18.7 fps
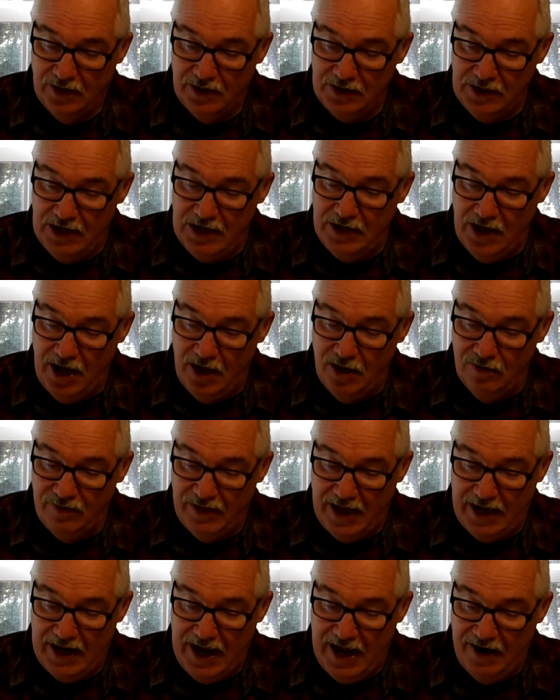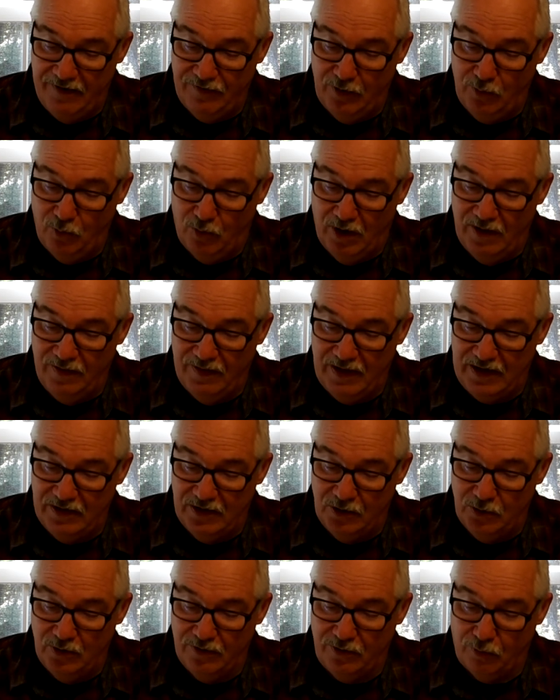ye know that everyone that
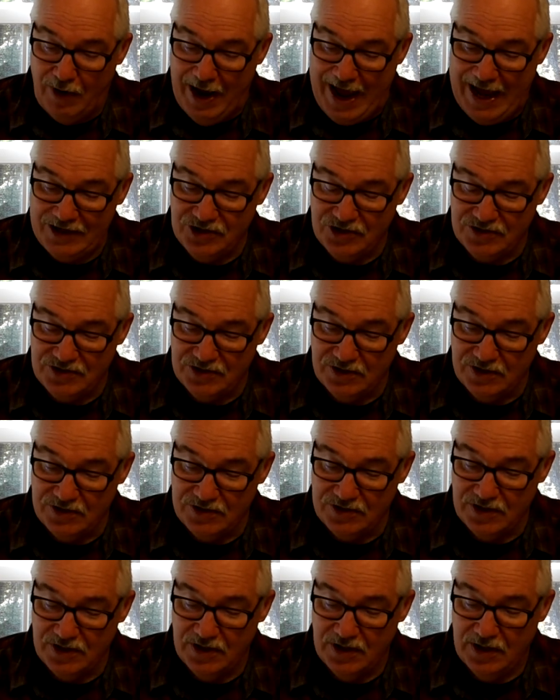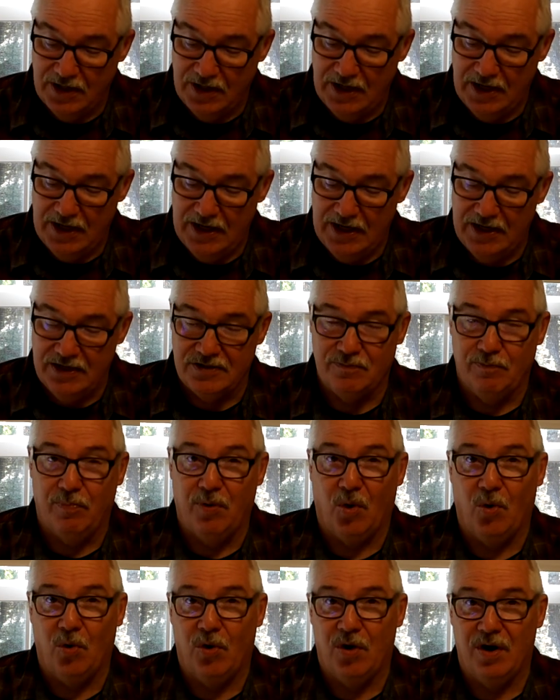doeth righteousness is
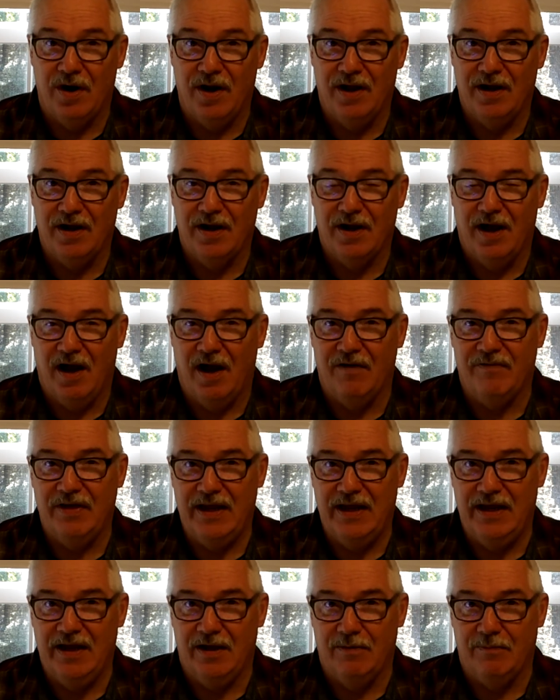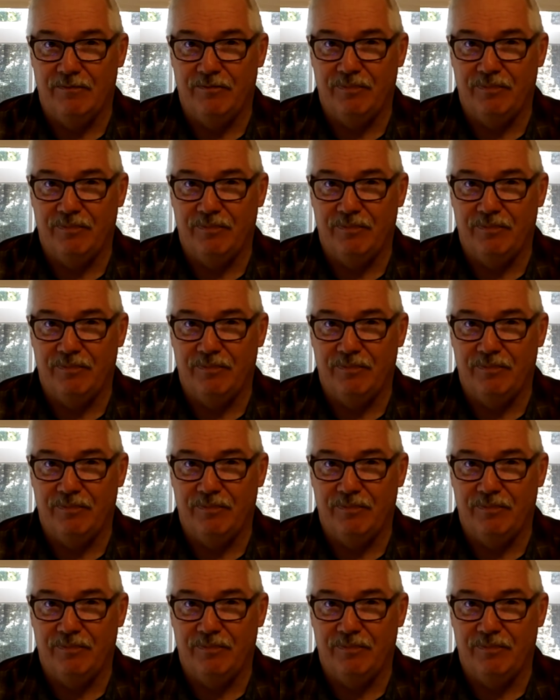born of him.